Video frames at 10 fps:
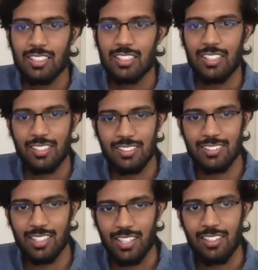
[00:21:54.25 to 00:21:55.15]
That is
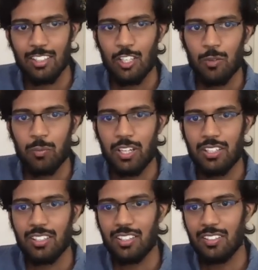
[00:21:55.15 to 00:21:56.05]
great,
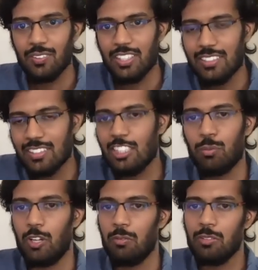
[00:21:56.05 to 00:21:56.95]
but you can see the
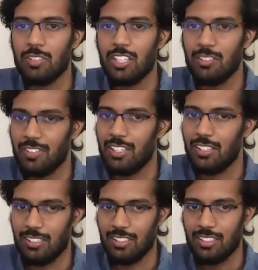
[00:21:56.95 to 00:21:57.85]
problem here
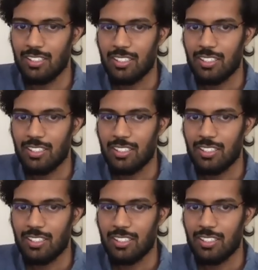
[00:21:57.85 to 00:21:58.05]
immediately.